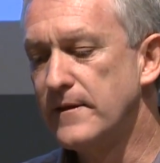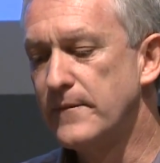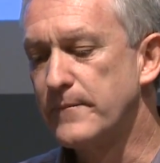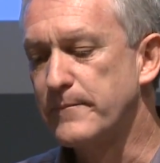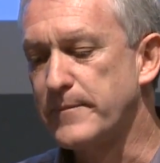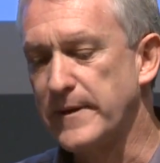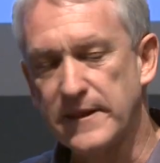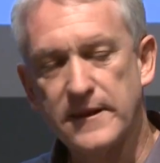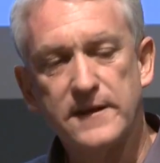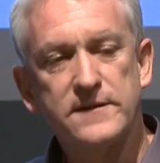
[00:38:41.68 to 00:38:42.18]

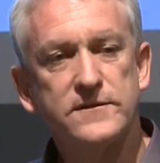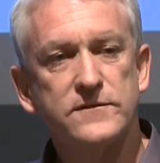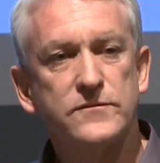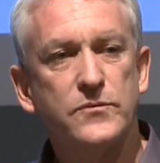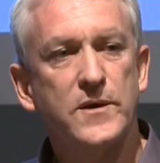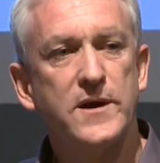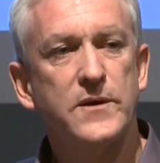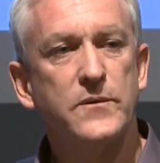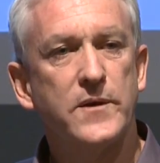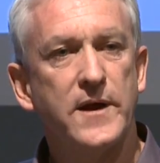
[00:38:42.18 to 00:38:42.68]
But this is
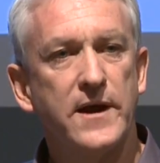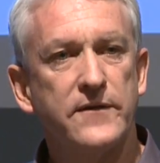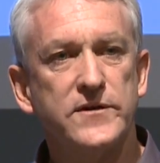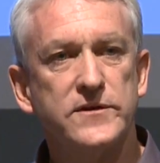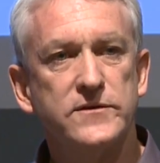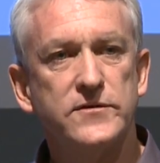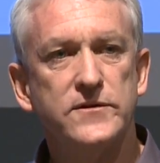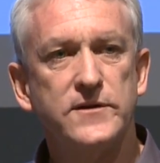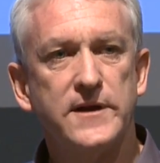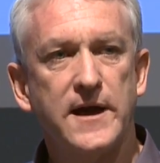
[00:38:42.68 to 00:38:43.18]
where we're having
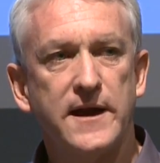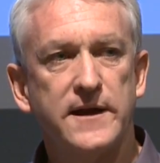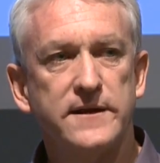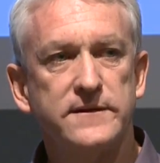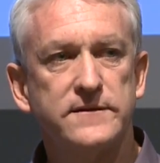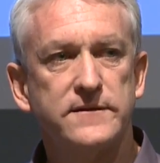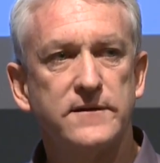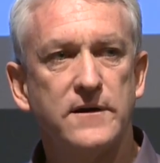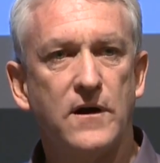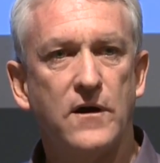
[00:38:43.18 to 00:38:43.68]
2
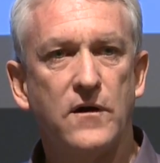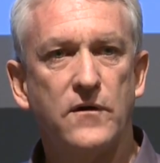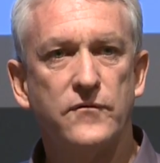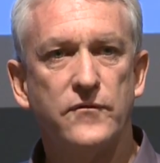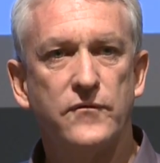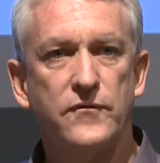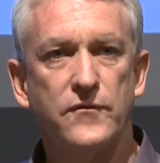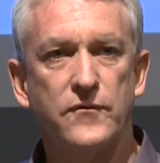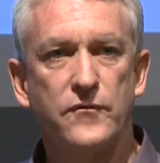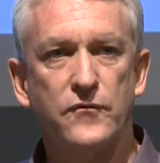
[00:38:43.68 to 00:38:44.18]
days
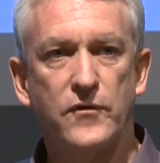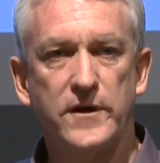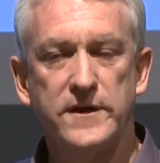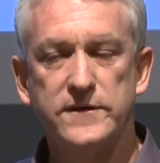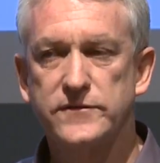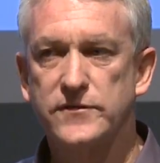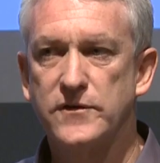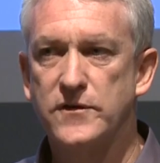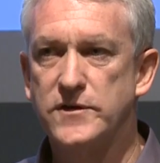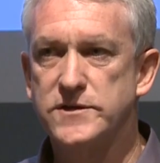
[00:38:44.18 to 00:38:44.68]
of
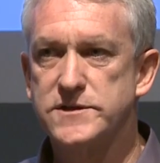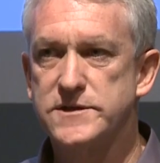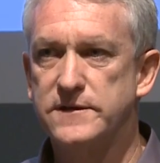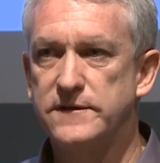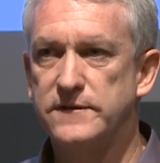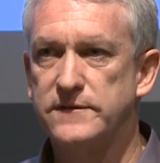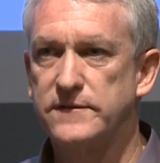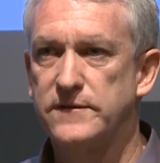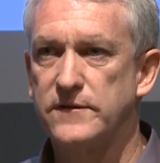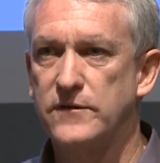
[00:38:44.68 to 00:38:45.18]

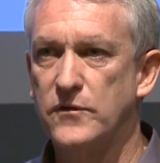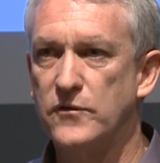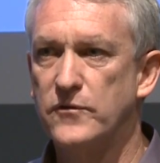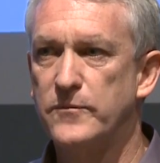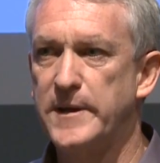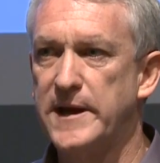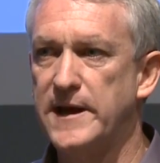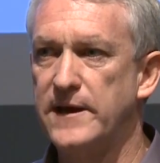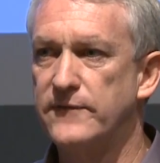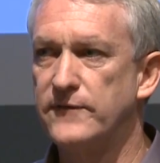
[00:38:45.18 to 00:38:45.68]
researchers who have
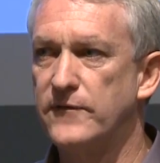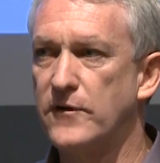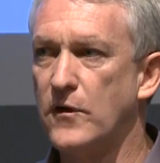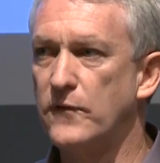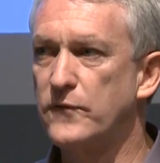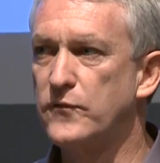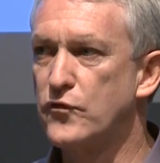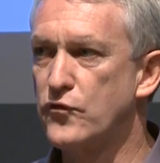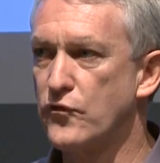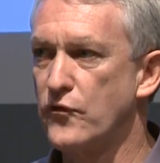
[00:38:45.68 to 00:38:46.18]
been
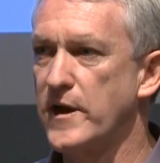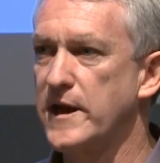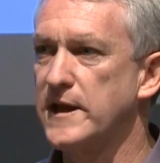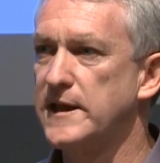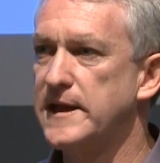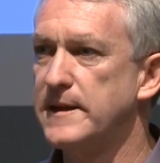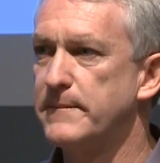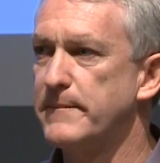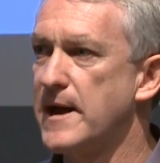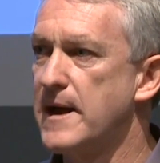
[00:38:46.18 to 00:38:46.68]
involved
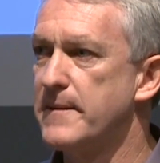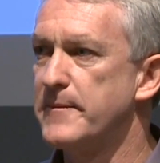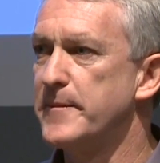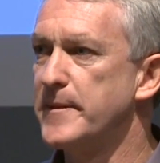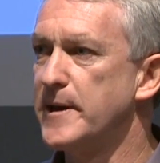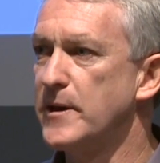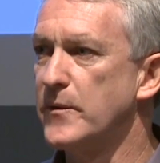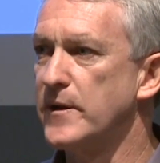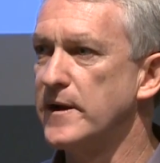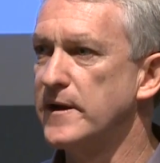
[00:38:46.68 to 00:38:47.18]
directly in
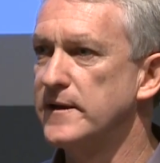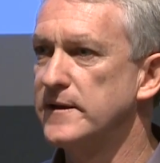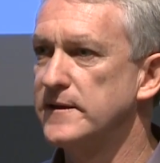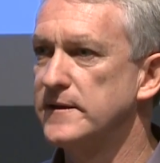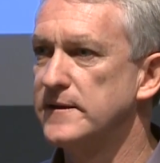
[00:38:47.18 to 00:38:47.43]
Barmah-Millewa.